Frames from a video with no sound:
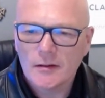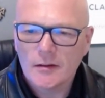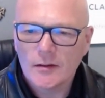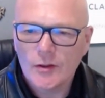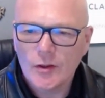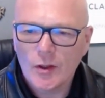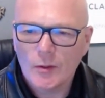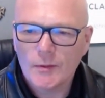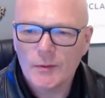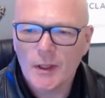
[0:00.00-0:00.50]

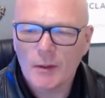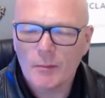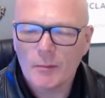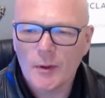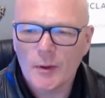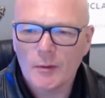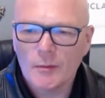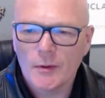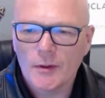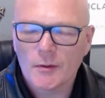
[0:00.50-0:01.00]
Jobs that
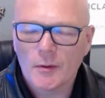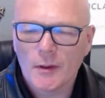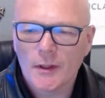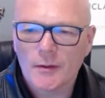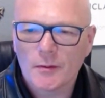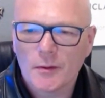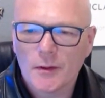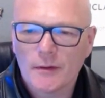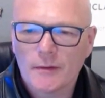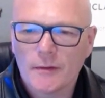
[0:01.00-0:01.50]
boomed in
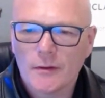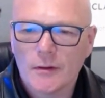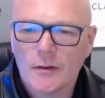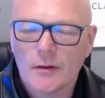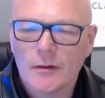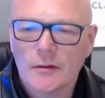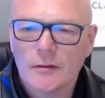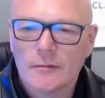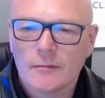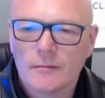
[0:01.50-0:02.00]
2024.